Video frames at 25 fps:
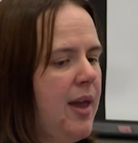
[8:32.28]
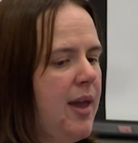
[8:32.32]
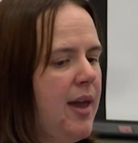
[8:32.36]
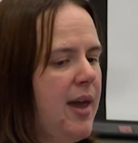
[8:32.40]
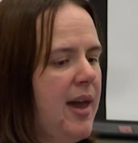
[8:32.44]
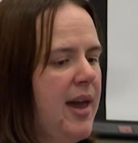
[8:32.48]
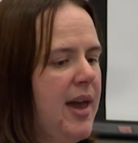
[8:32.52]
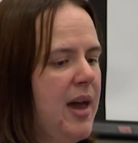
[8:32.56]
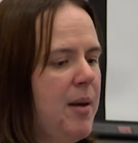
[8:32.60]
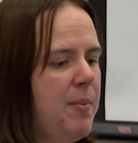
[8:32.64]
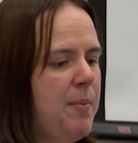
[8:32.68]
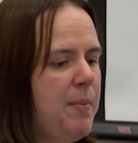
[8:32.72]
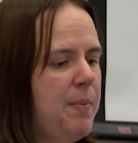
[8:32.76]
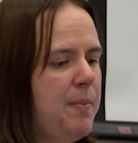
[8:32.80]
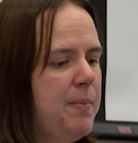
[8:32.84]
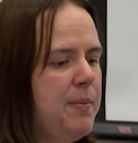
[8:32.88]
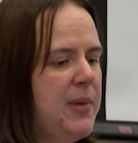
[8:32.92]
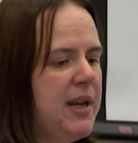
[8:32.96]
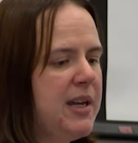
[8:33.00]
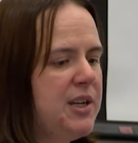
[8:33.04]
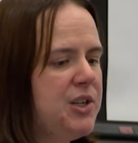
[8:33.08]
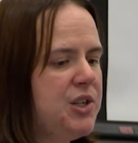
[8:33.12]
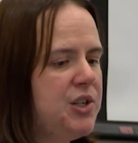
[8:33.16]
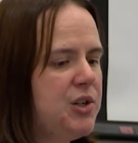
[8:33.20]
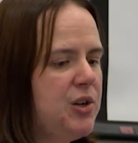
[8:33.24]

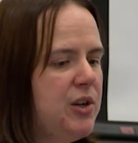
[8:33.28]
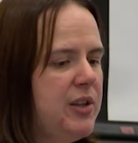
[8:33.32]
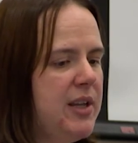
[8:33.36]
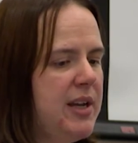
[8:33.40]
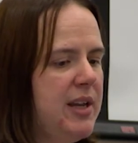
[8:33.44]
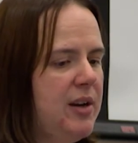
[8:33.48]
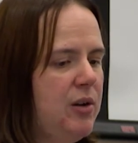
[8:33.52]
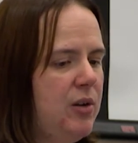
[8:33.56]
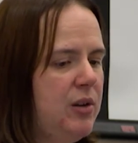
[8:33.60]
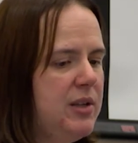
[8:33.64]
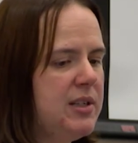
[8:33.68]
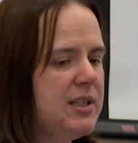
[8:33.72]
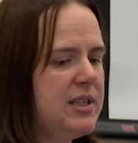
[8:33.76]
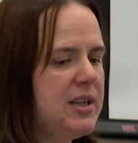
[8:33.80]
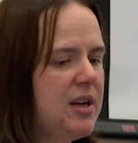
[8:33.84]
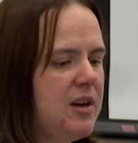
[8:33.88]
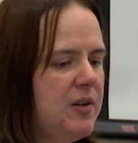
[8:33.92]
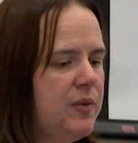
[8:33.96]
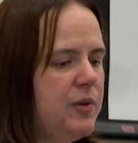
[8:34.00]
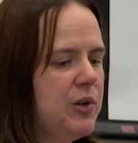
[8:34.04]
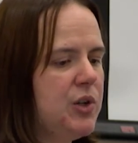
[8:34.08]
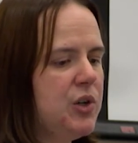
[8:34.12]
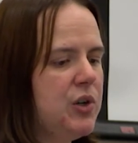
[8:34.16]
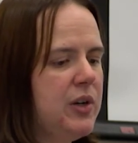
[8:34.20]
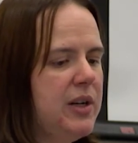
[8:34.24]
Making sure then all the
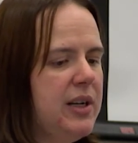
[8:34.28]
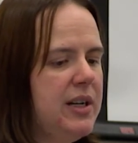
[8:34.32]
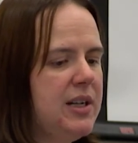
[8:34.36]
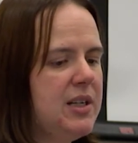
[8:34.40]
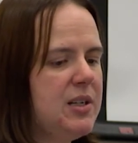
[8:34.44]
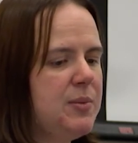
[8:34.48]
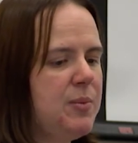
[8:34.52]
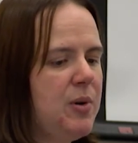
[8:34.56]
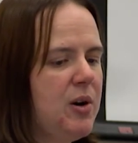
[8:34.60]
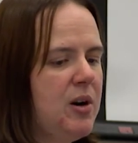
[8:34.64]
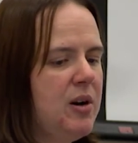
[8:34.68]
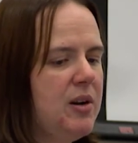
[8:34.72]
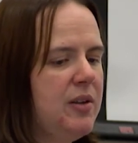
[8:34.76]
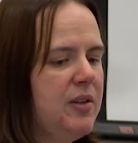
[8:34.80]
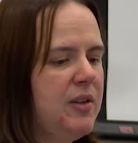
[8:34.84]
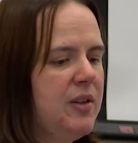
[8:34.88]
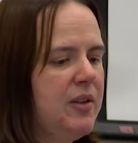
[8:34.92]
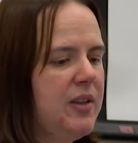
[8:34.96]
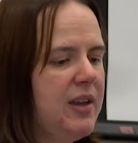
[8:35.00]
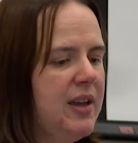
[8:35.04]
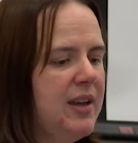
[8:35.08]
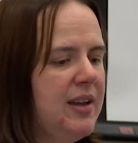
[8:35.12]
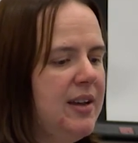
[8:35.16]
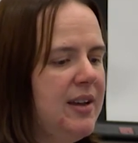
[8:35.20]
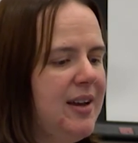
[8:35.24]
staff are trained as part of the
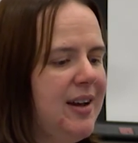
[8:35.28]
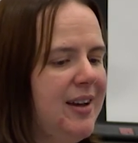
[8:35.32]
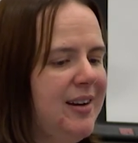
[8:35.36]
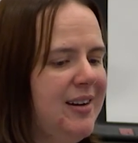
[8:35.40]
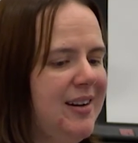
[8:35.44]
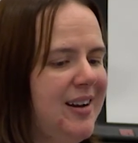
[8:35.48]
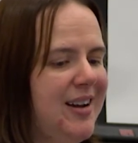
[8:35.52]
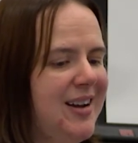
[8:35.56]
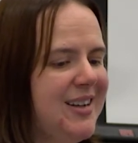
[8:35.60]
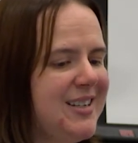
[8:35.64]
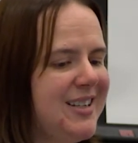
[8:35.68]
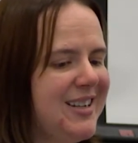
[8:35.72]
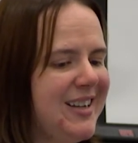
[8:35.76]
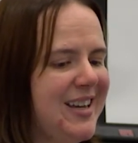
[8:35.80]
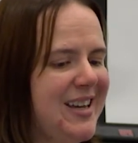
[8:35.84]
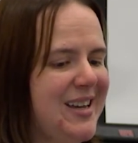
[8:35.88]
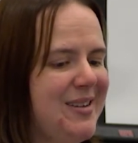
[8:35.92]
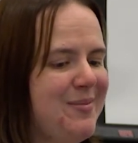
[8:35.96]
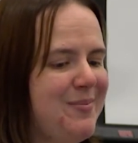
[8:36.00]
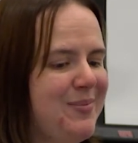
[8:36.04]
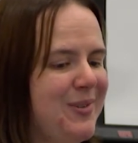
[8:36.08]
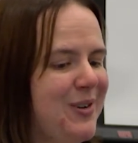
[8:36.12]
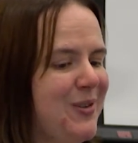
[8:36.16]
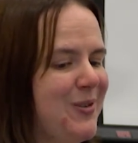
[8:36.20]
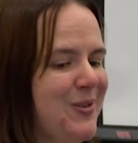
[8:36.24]
thing. And as I
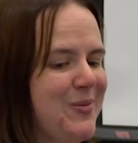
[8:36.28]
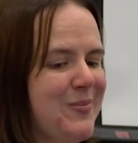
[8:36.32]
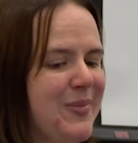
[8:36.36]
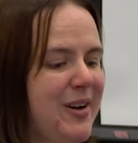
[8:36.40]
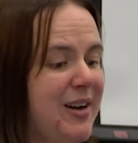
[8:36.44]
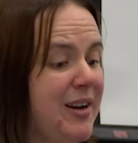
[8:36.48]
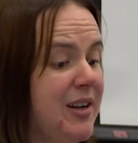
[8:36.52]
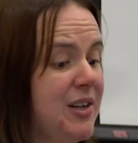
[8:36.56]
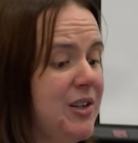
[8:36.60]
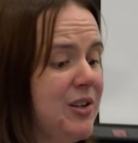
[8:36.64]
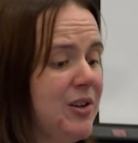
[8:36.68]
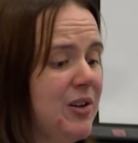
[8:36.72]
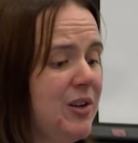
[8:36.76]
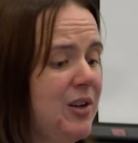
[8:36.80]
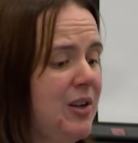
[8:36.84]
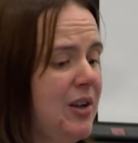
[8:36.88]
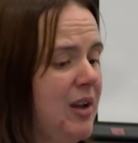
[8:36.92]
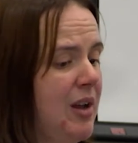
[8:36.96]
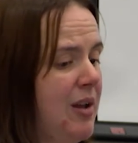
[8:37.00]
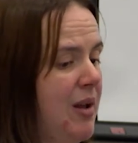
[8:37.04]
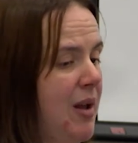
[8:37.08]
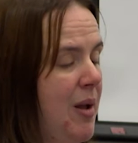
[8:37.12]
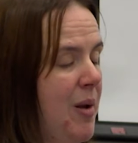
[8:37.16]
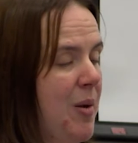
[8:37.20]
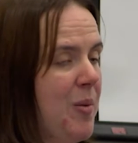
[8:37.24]
keep going back to,
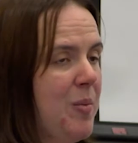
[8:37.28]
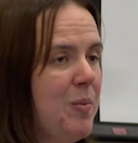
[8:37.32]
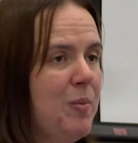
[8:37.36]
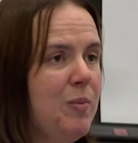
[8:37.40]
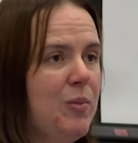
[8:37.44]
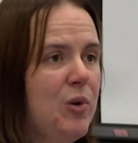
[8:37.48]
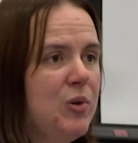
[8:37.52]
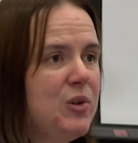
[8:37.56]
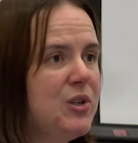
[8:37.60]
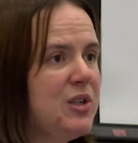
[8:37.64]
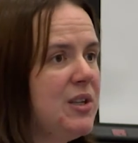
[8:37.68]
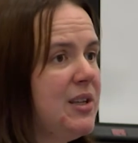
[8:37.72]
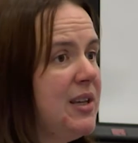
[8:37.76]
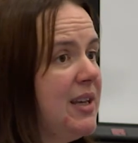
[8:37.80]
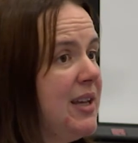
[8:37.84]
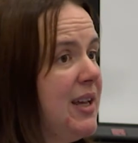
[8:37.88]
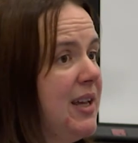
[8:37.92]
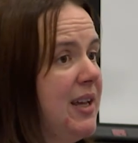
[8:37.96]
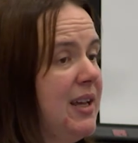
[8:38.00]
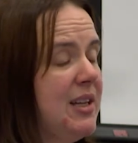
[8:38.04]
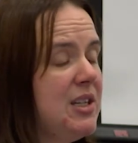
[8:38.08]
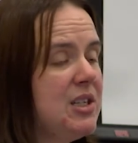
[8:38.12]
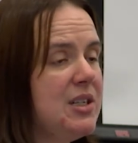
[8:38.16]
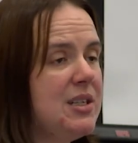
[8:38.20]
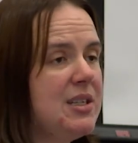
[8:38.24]
most of the
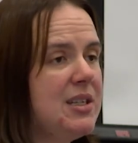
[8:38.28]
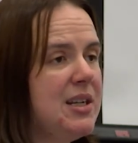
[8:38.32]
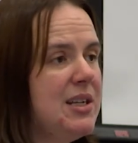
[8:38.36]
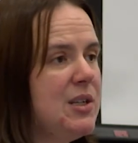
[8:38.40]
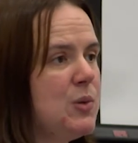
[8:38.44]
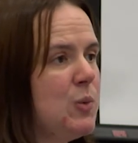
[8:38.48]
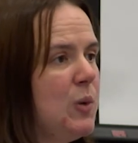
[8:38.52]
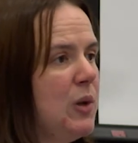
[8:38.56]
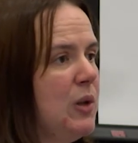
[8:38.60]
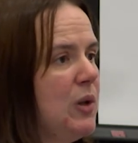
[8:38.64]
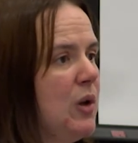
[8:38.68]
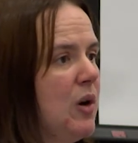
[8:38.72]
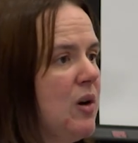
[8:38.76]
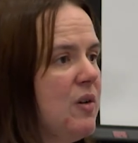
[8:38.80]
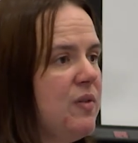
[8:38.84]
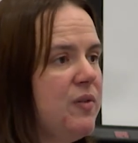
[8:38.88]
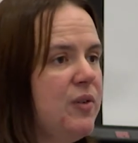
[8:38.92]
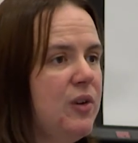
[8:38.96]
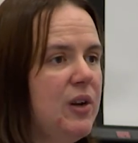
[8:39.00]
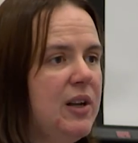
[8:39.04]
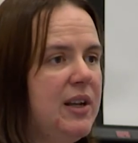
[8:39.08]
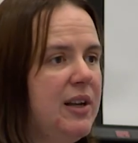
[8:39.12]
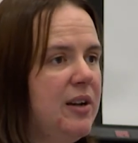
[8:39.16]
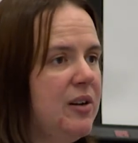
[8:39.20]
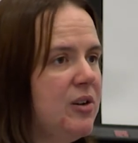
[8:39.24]
agencies will not
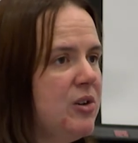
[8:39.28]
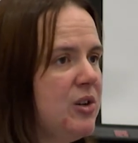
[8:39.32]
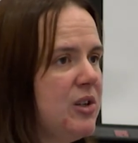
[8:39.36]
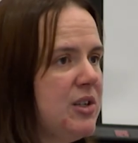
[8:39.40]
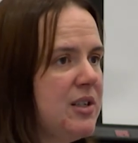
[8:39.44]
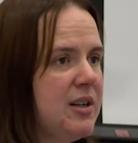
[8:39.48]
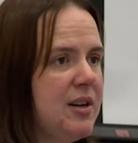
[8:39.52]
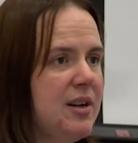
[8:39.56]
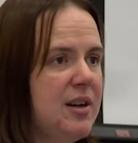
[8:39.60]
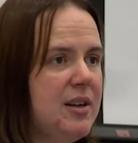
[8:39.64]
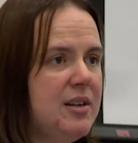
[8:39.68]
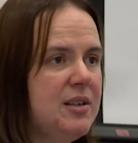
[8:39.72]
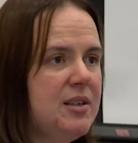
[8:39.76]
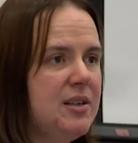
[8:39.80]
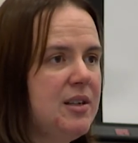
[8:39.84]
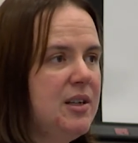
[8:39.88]
fully understand.